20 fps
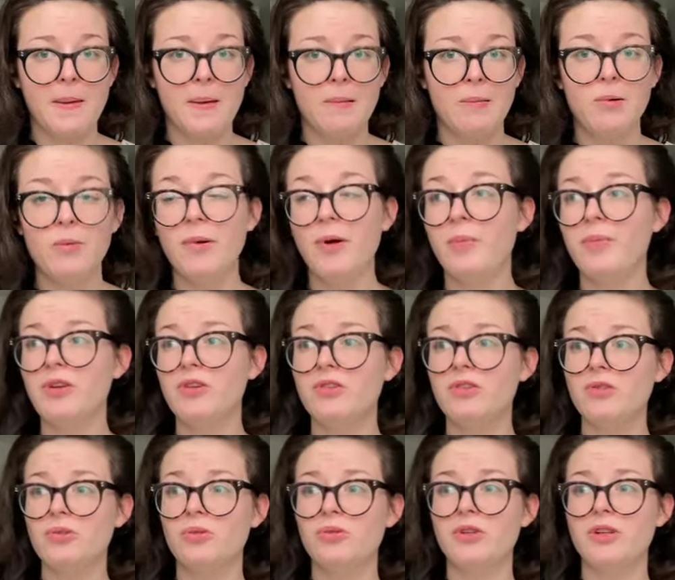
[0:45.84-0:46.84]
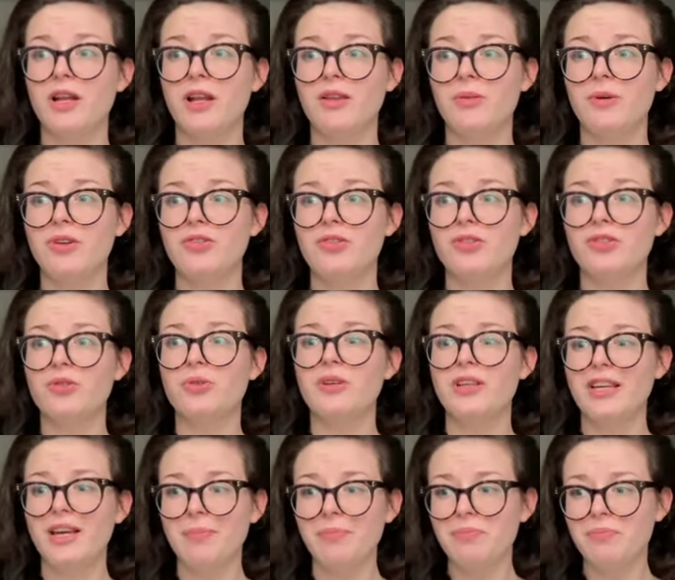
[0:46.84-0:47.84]
What about middle school and elementary school?
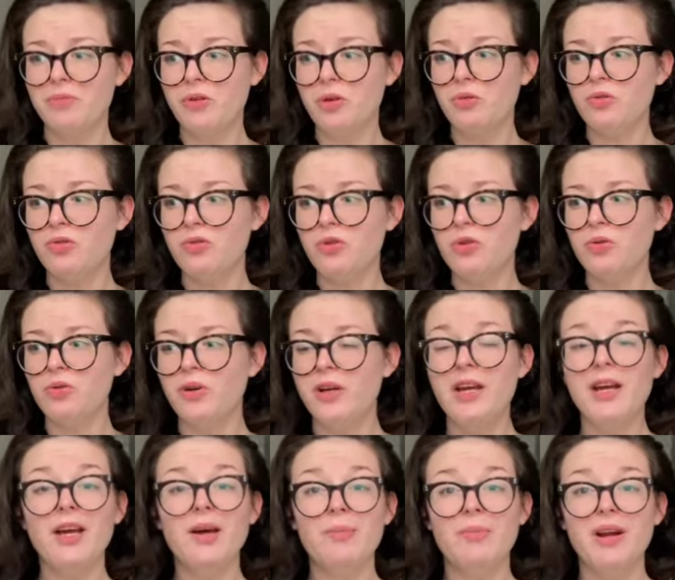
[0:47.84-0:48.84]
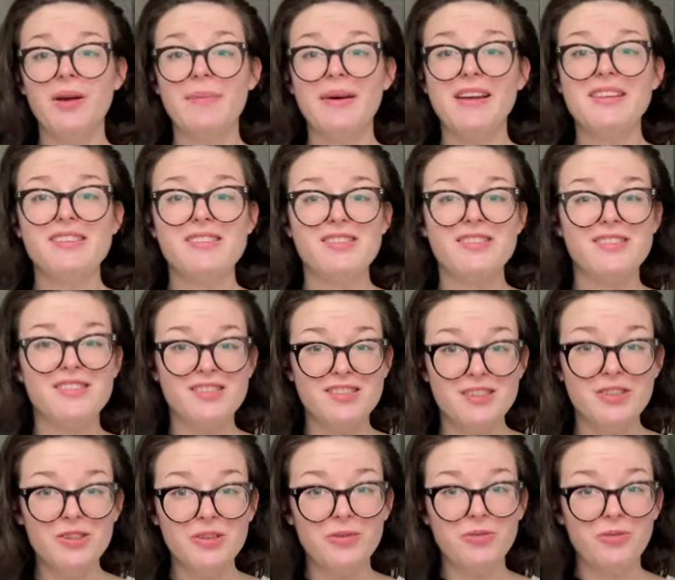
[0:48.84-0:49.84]
Yep, those too. But am I
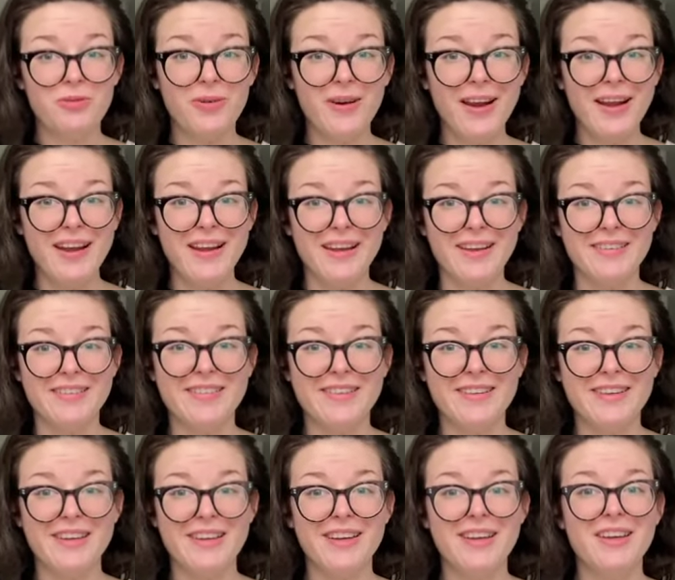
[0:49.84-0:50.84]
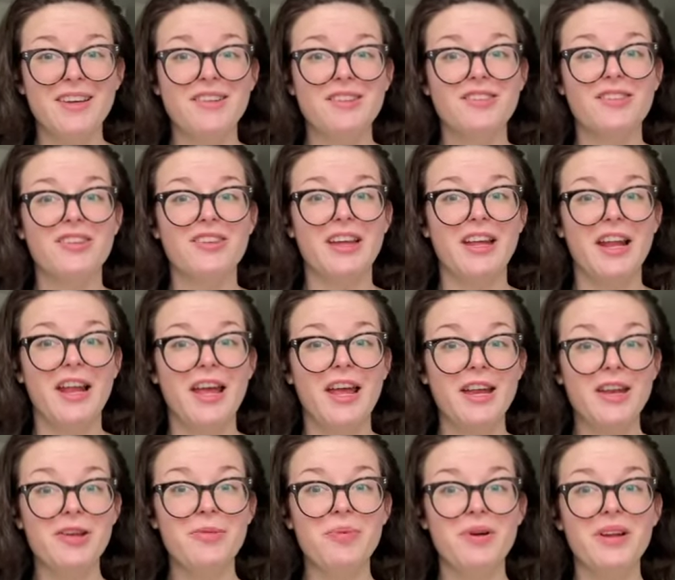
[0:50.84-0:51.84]
still afraid to let
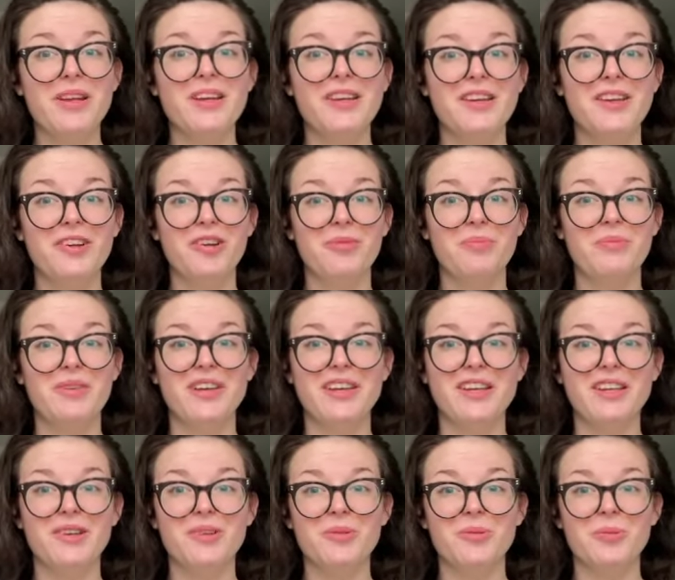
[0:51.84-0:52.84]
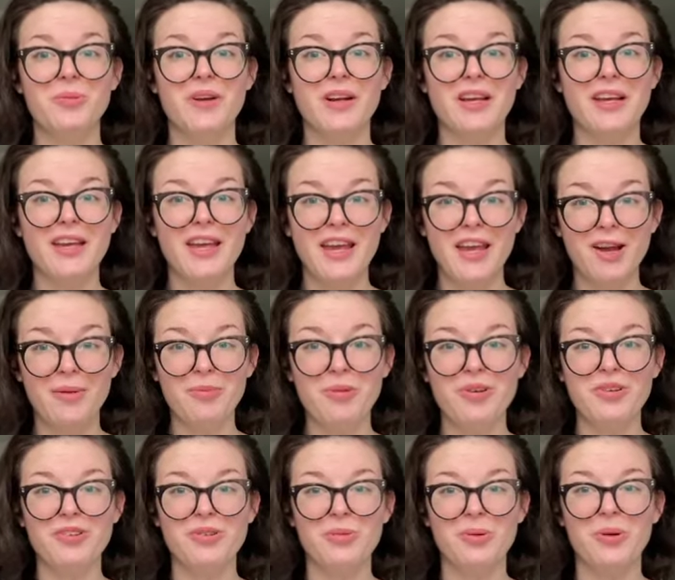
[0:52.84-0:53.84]
anybody hear me when a camera
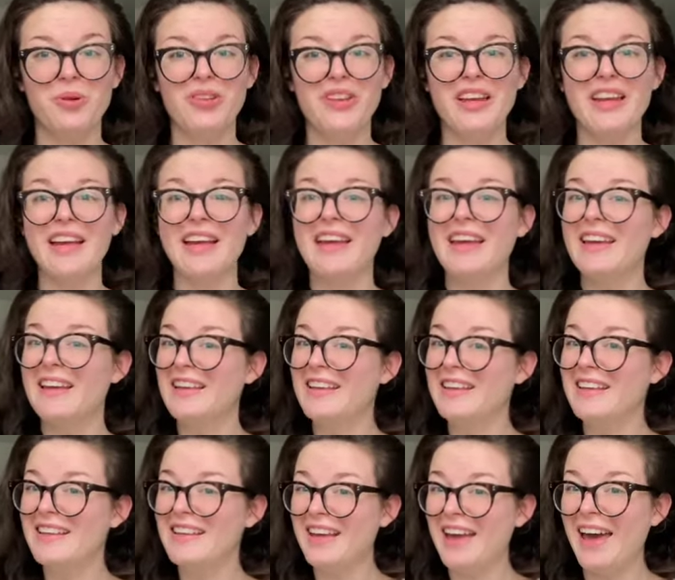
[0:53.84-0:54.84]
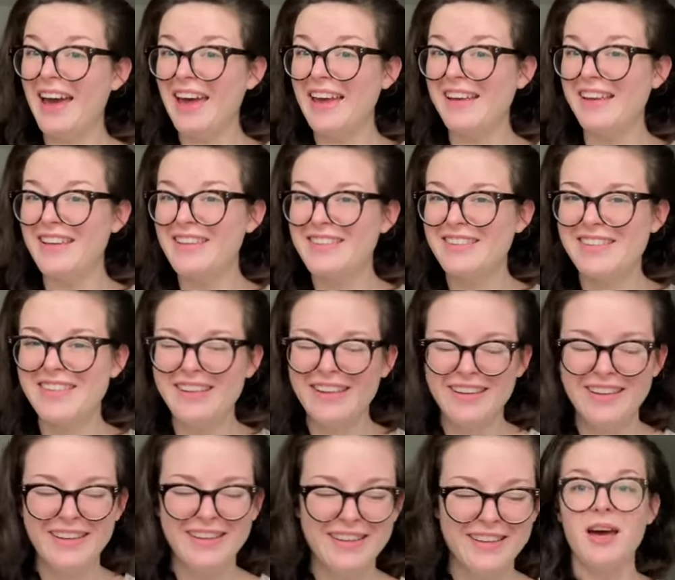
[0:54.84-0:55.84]
is rolling? Yes!
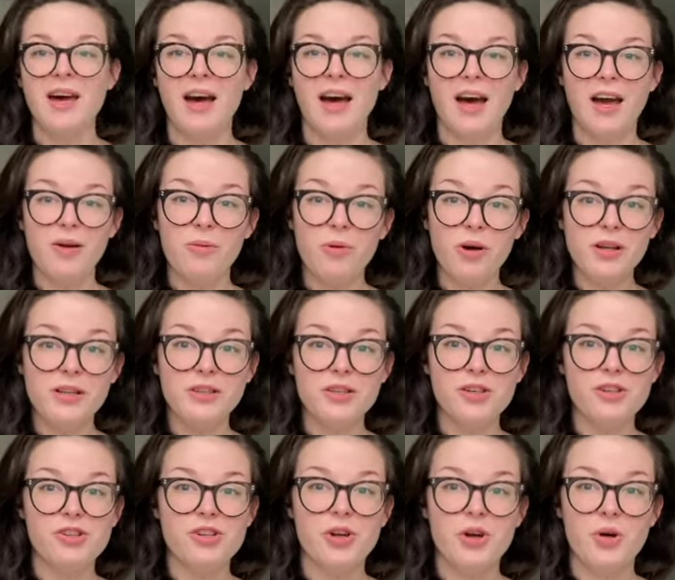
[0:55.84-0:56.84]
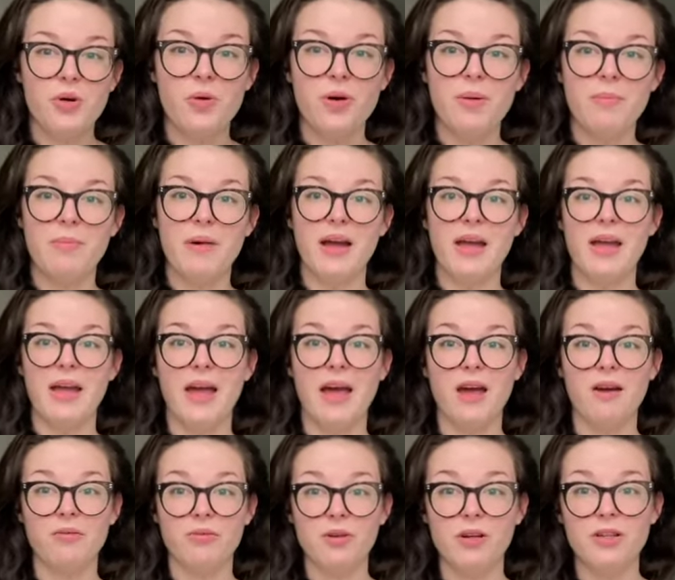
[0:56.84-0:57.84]
I wanted to show my
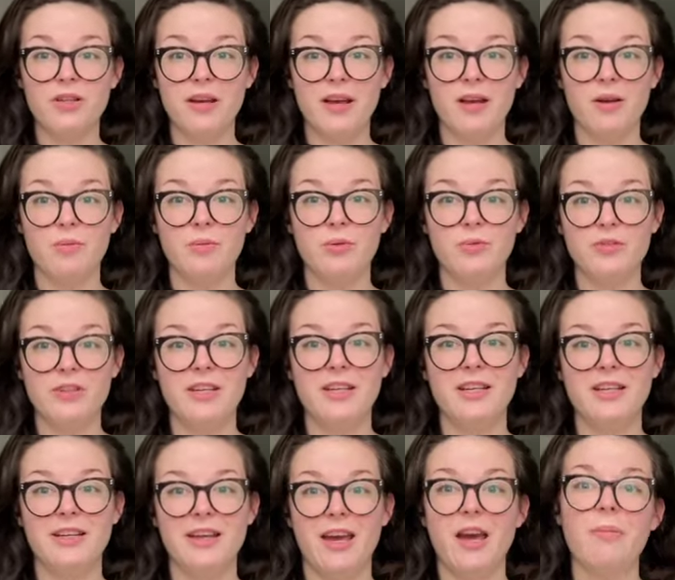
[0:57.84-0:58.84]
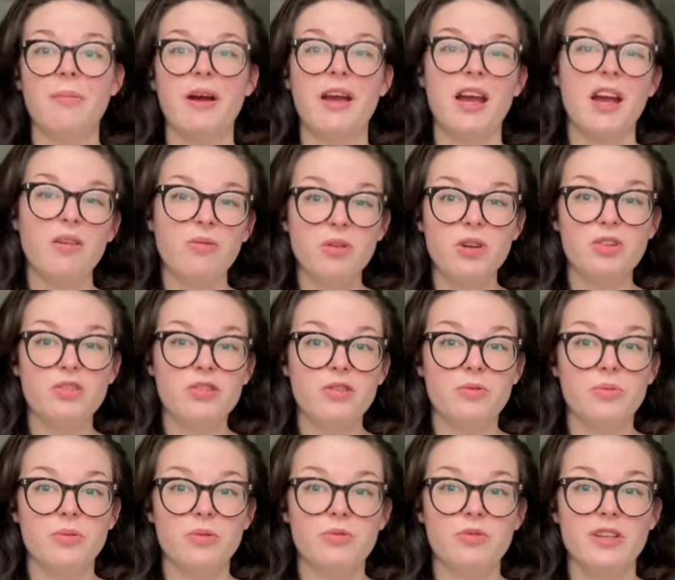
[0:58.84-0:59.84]
everyday routine, and my everyday
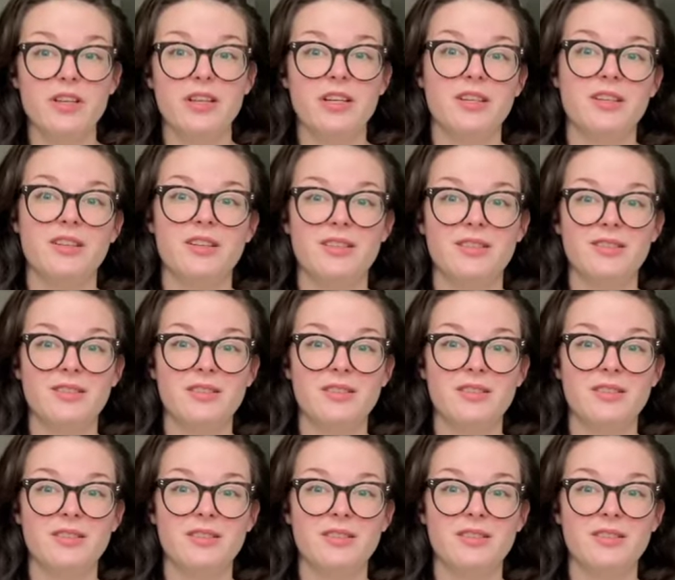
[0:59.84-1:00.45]
routine